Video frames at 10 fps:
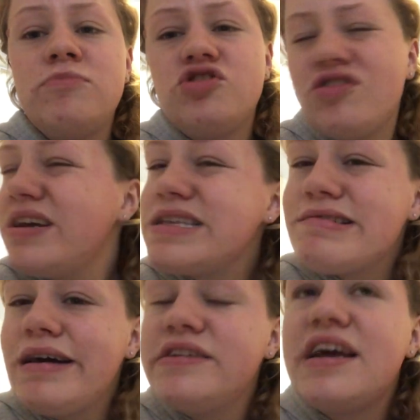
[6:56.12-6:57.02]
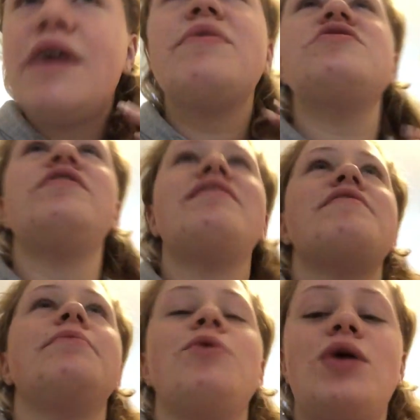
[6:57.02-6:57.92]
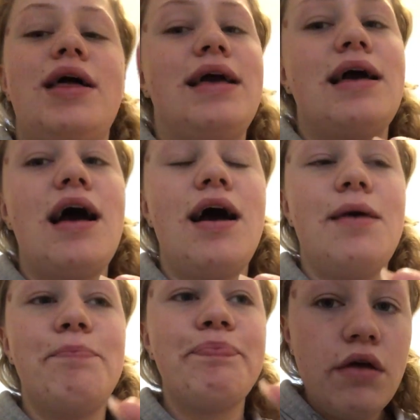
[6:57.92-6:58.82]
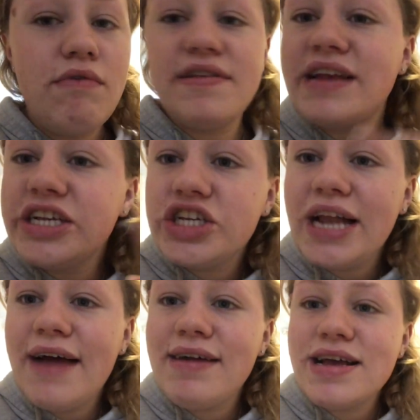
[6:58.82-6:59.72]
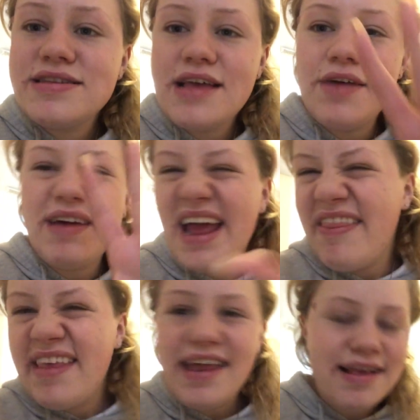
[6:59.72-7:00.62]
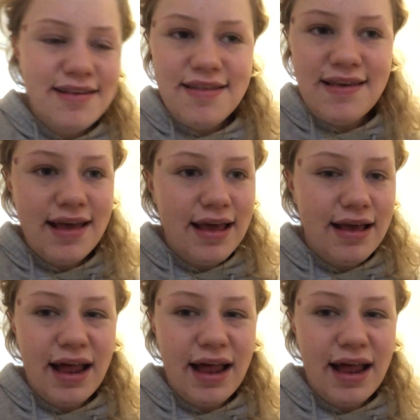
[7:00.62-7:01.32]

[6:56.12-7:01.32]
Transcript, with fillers: streets around here we sort of live in a more like um residential area instead of like in the inner city